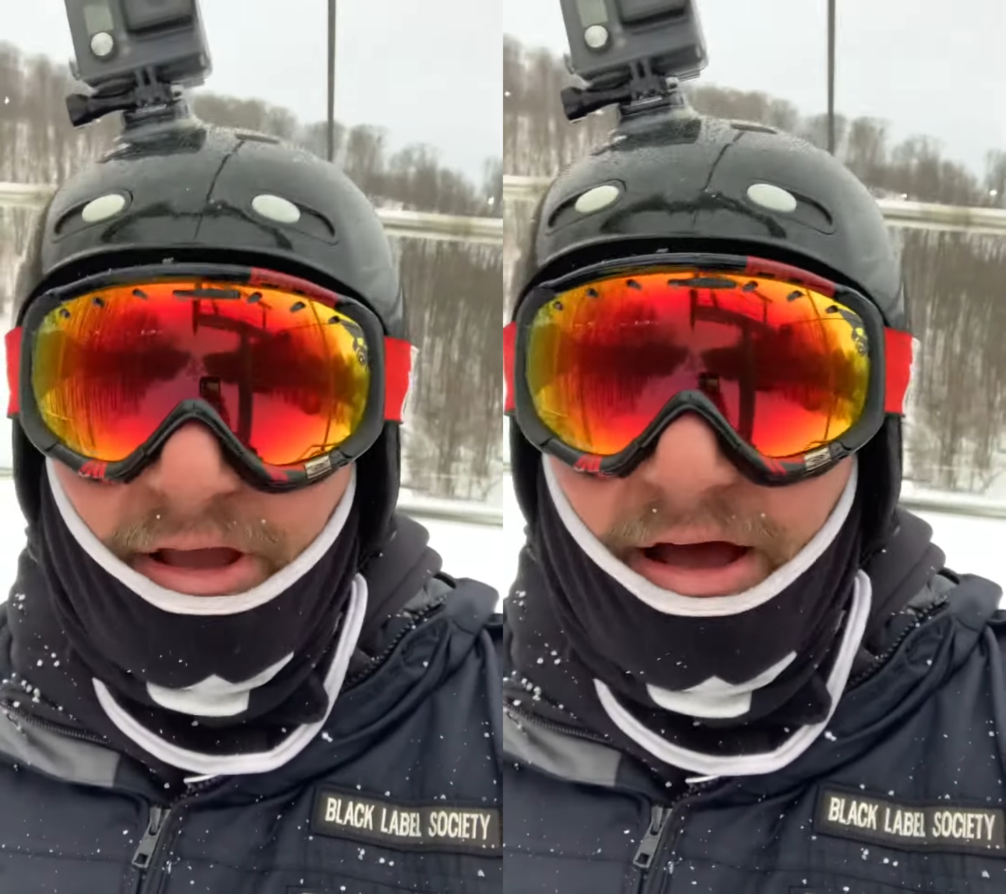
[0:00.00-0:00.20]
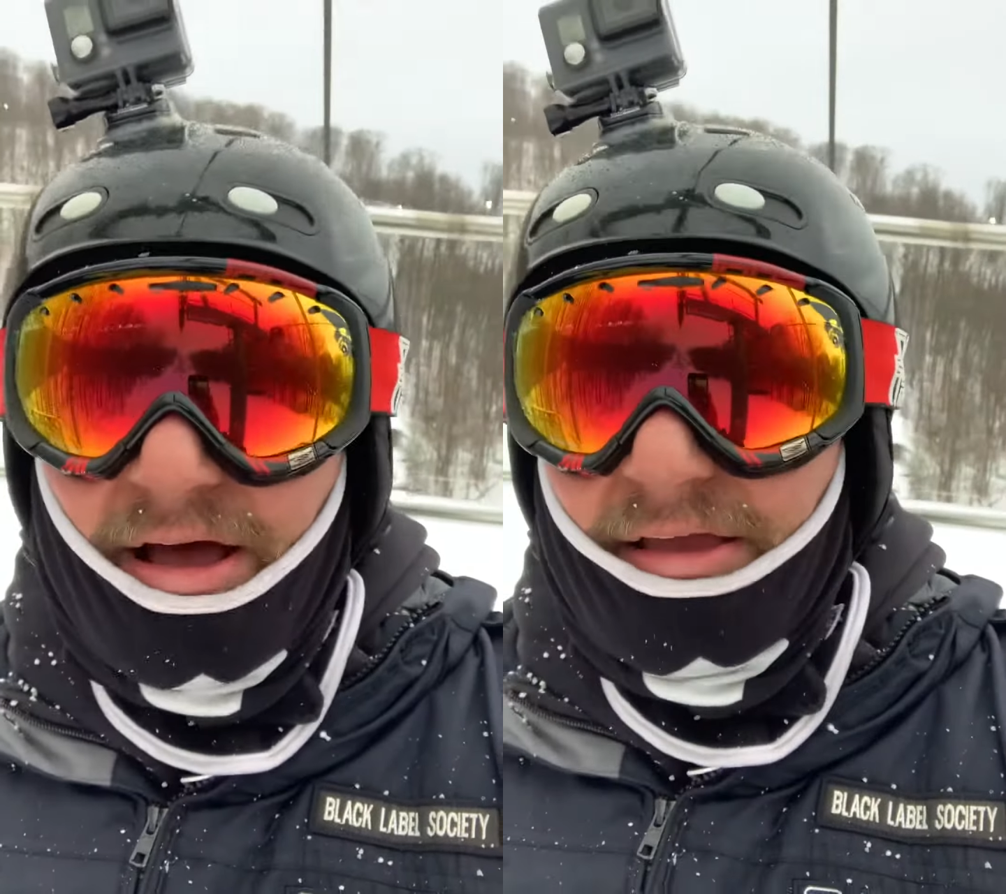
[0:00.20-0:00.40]

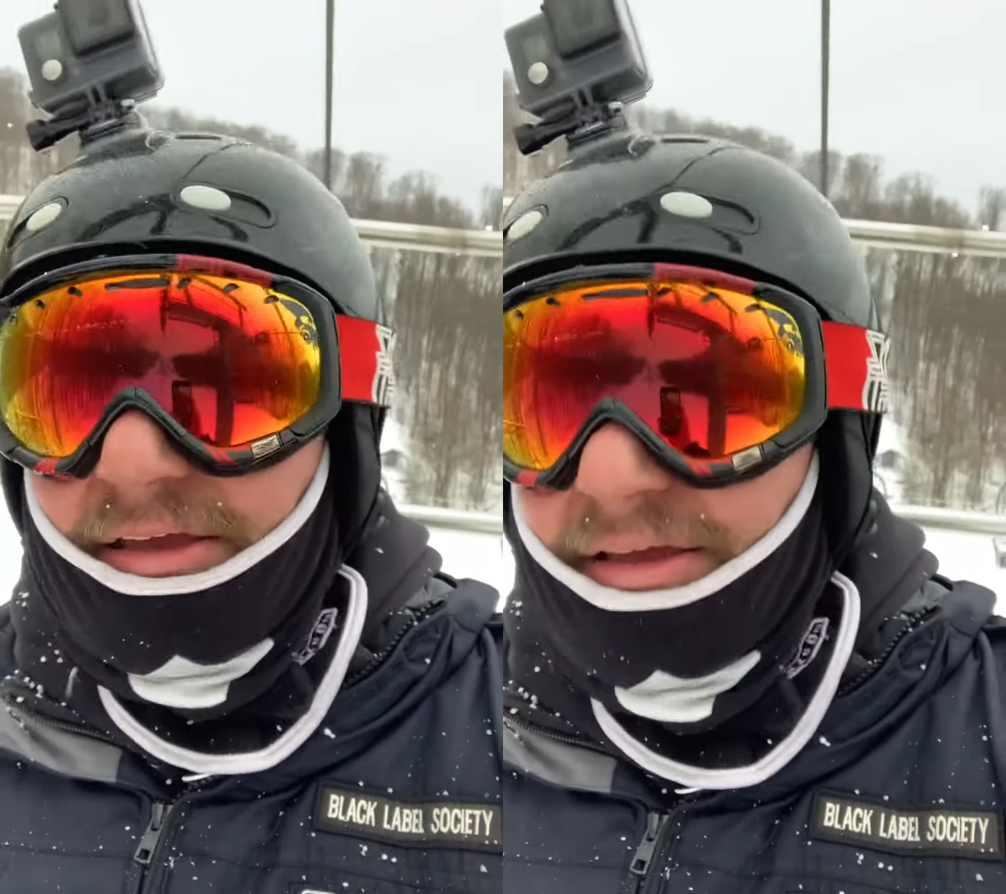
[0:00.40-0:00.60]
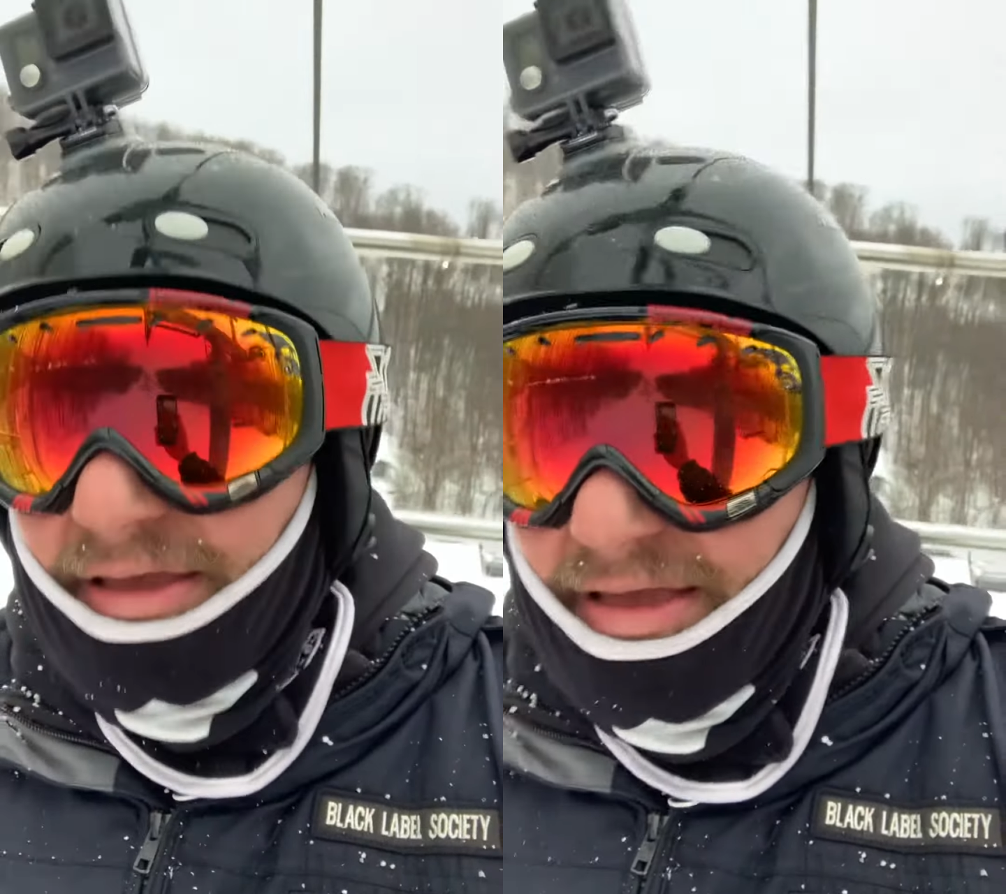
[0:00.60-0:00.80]
Eye.
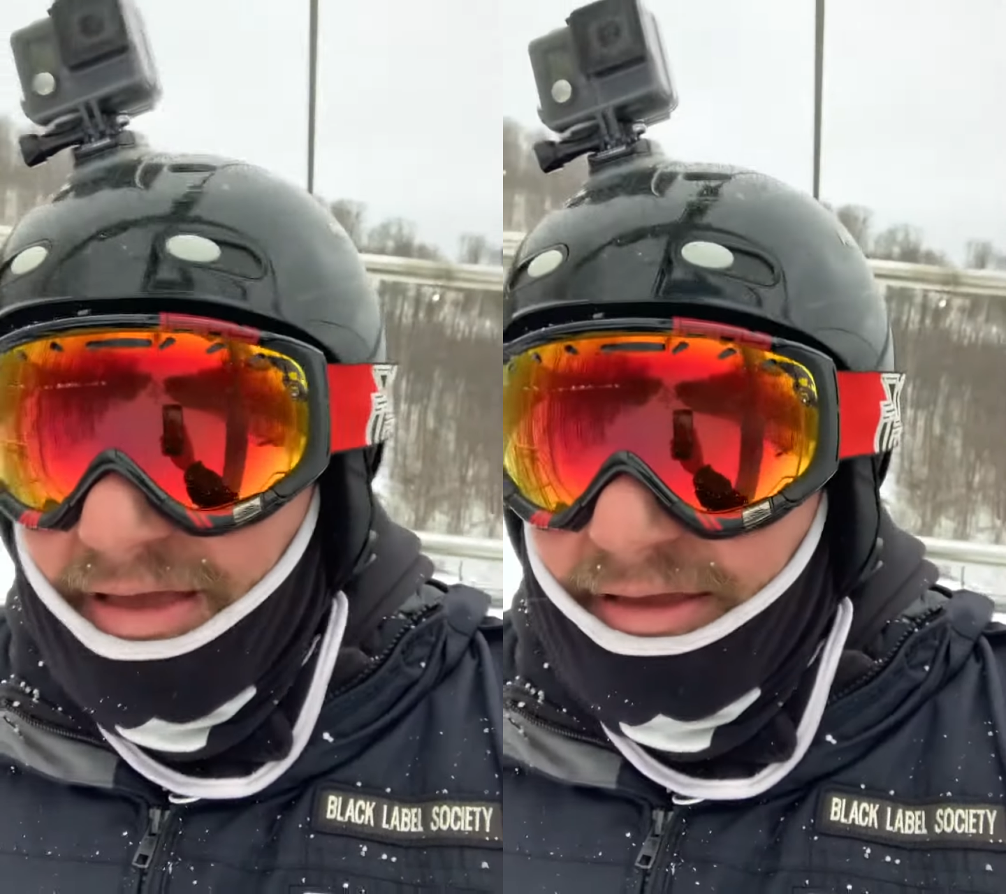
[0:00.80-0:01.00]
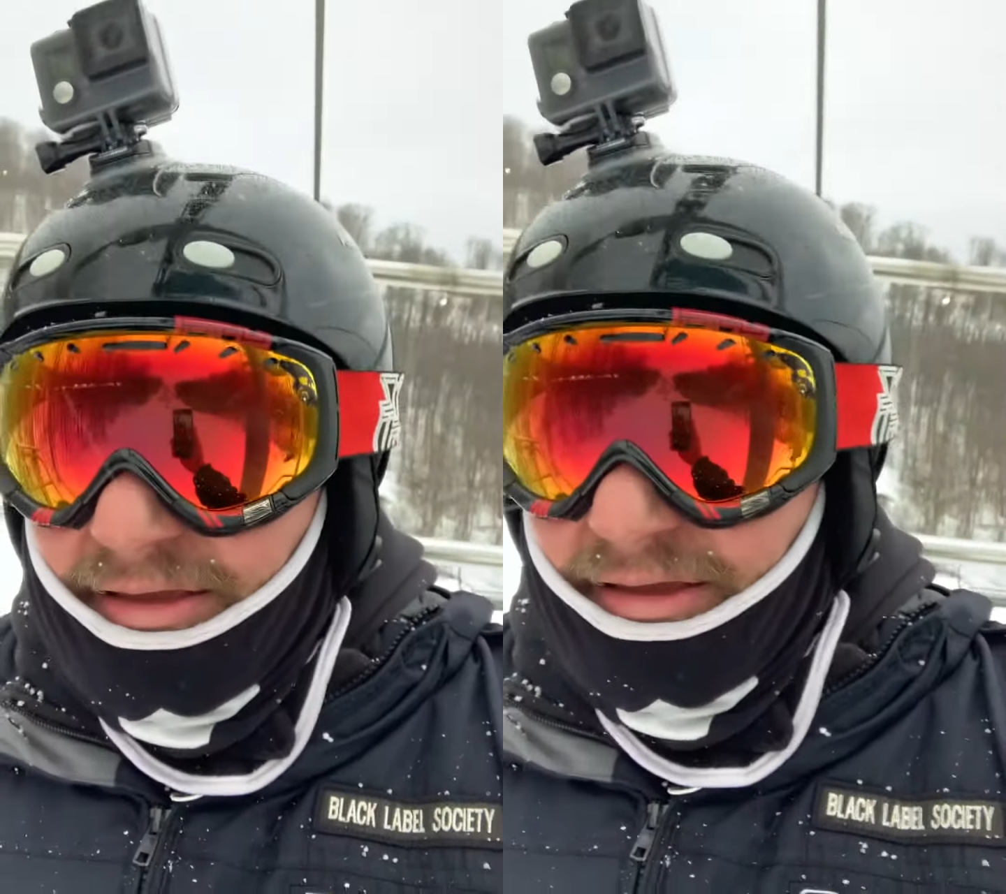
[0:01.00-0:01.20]

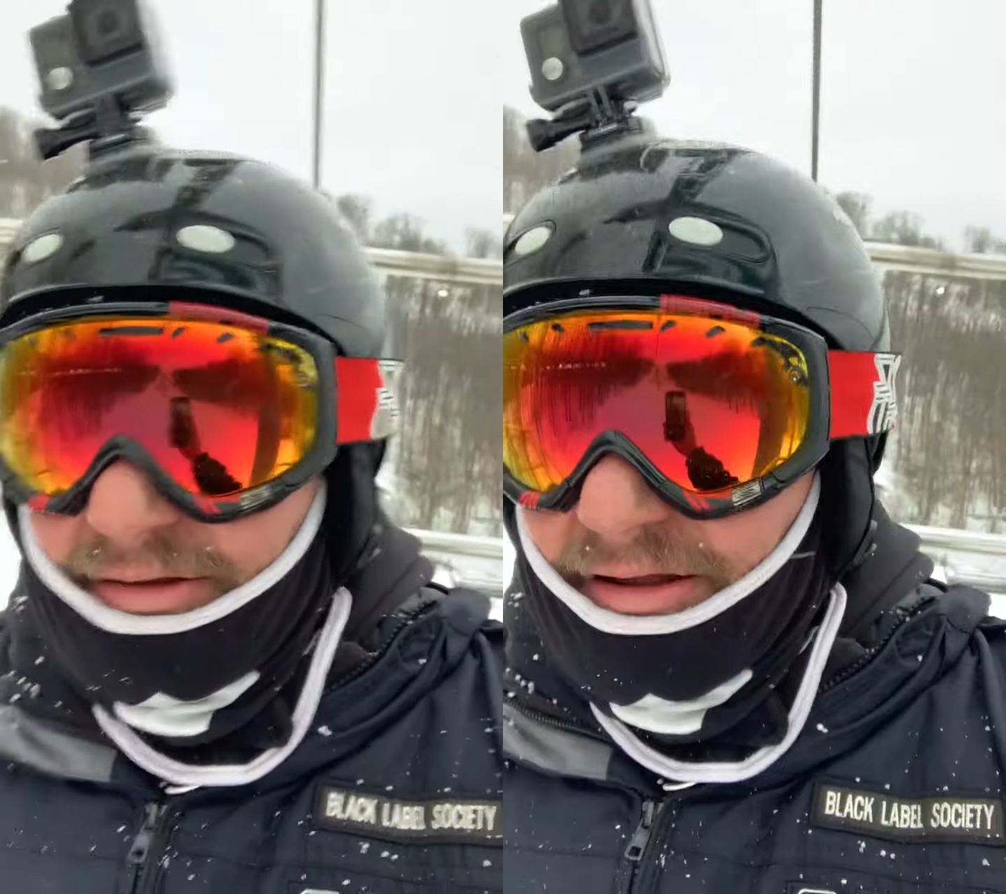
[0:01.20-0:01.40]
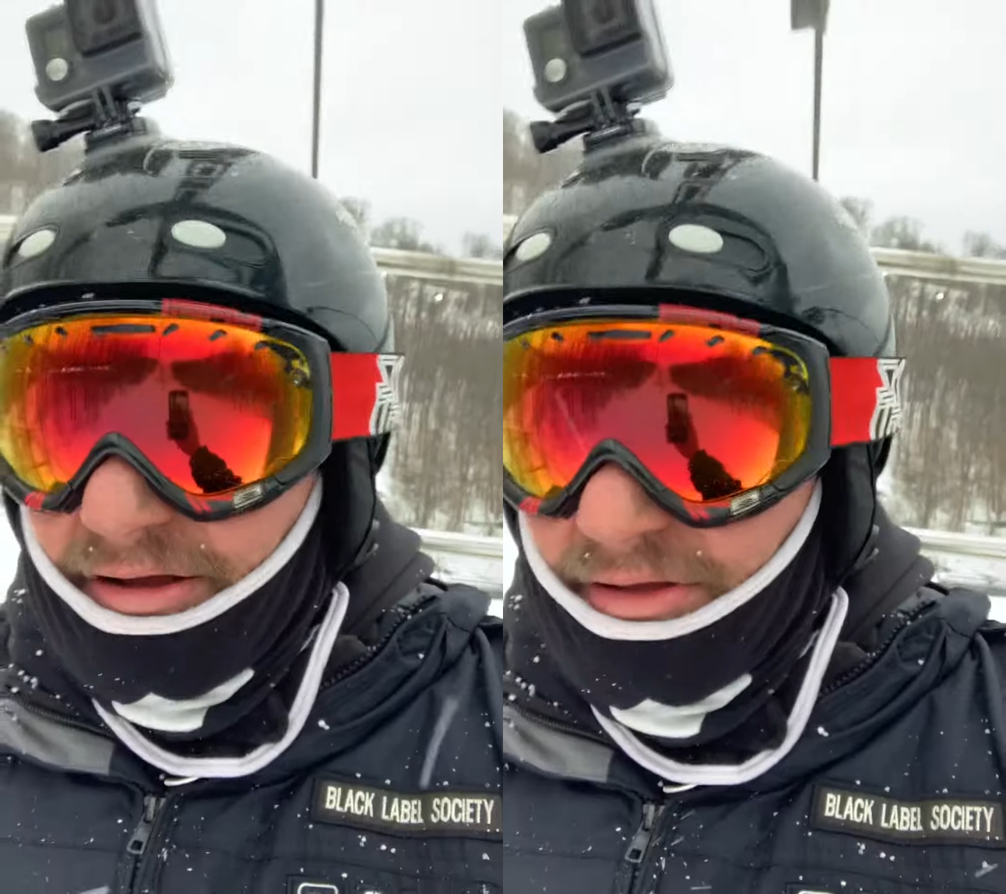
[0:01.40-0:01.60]

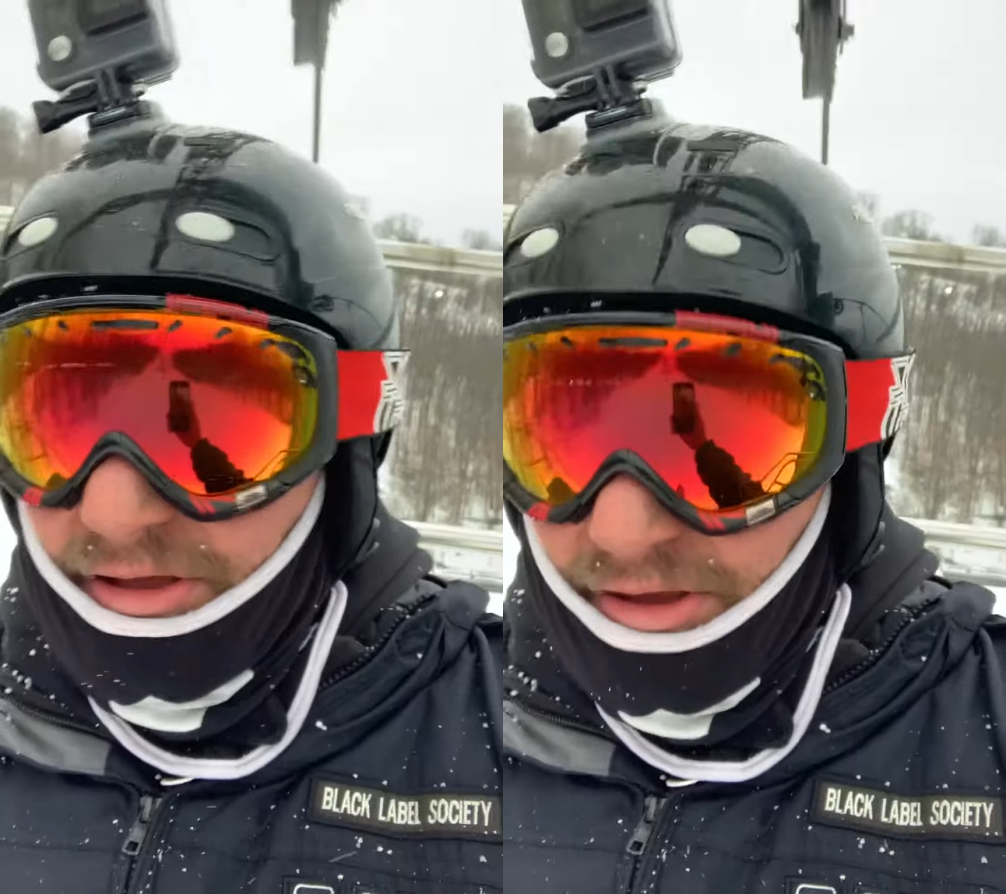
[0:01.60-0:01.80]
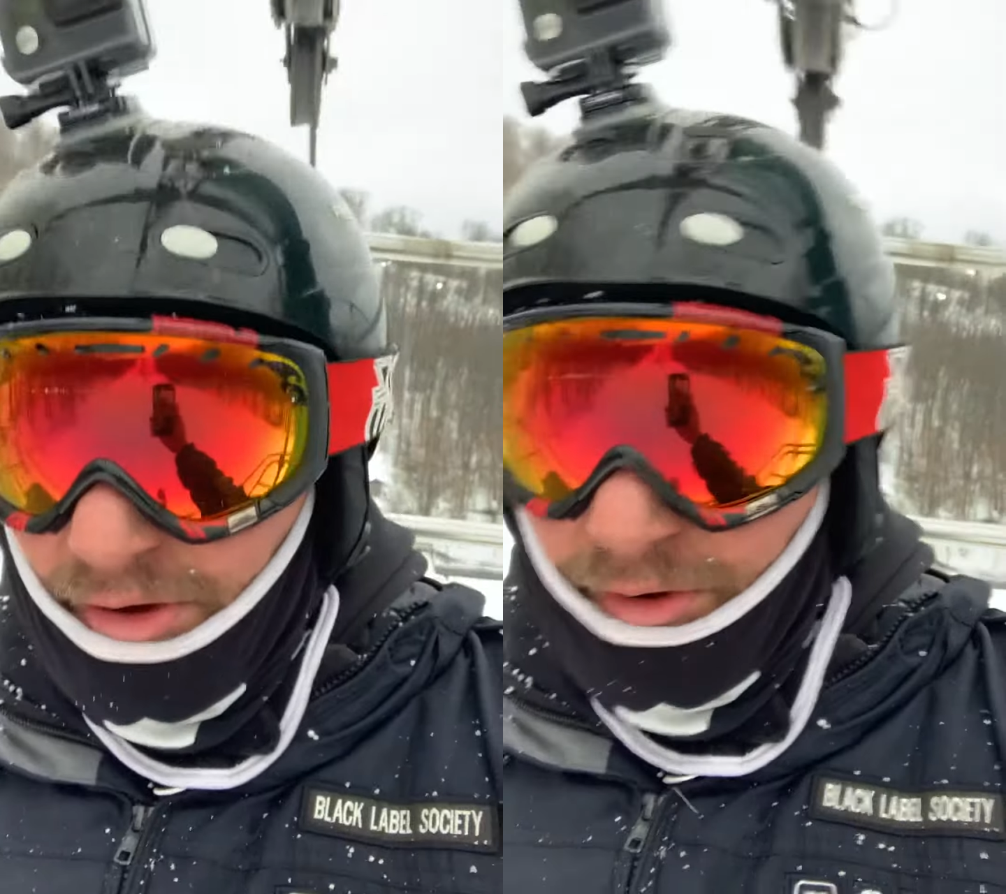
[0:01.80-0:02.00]
And
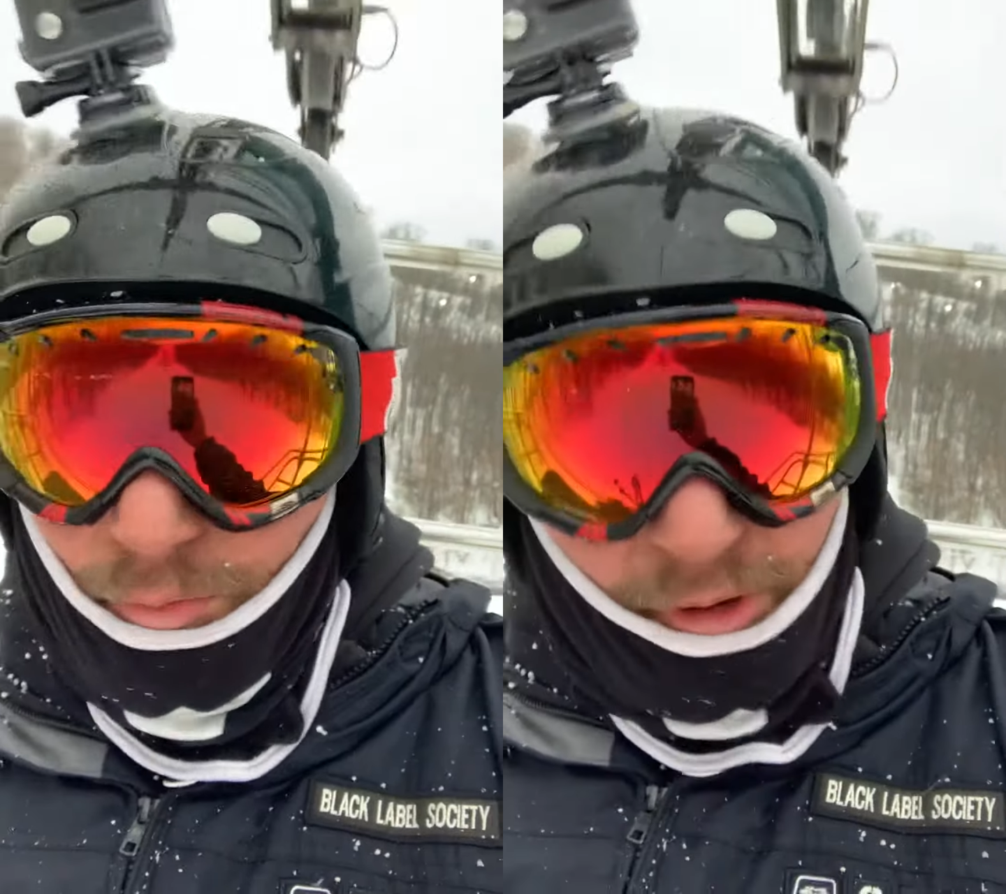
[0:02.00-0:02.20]
a